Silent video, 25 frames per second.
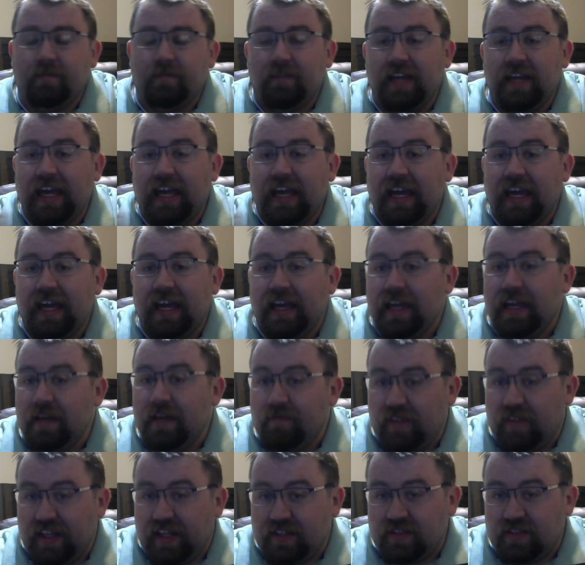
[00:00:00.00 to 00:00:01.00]

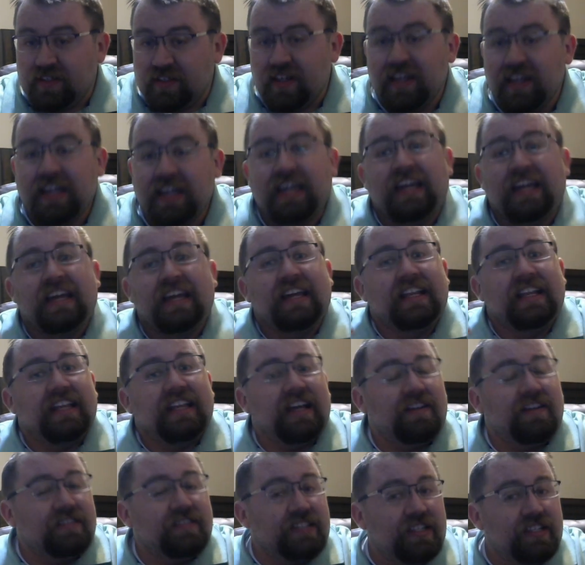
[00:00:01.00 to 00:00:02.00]
event.
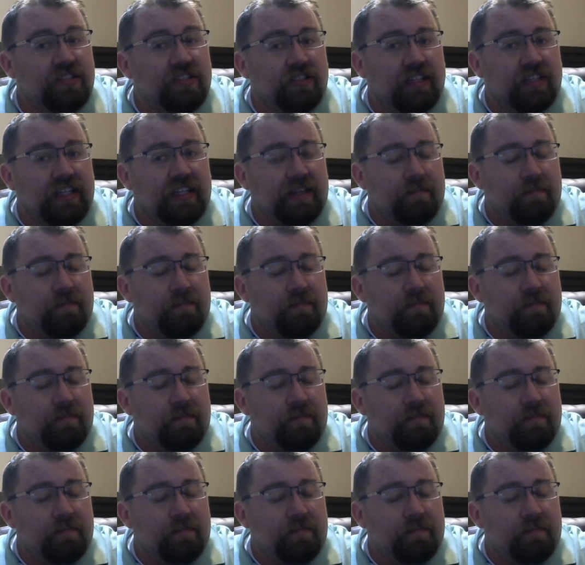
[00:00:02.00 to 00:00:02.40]
Now, essentially,